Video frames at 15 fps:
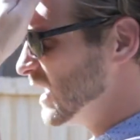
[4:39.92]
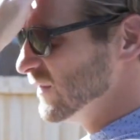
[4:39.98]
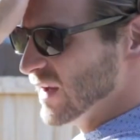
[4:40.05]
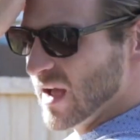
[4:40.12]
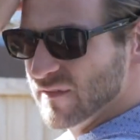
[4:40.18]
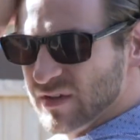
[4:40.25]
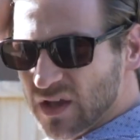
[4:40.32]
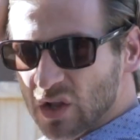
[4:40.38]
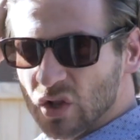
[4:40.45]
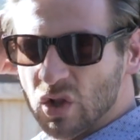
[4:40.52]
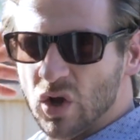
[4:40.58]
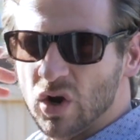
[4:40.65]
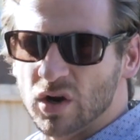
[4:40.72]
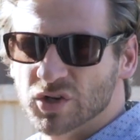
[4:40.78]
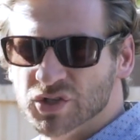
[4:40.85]
of having a
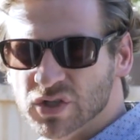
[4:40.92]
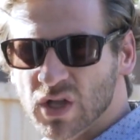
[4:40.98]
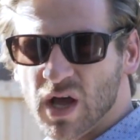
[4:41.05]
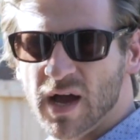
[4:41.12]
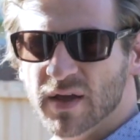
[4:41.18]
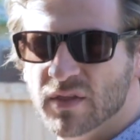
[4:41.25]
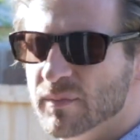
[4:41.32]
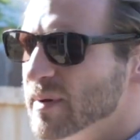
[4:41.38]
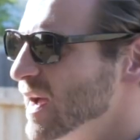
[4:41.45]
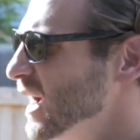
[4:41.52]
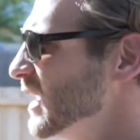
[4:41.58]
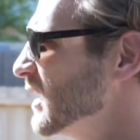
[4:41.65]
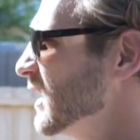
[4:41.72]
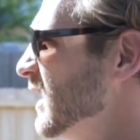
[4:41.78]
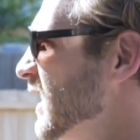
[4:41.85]
large lot in the
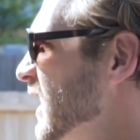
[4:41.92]
back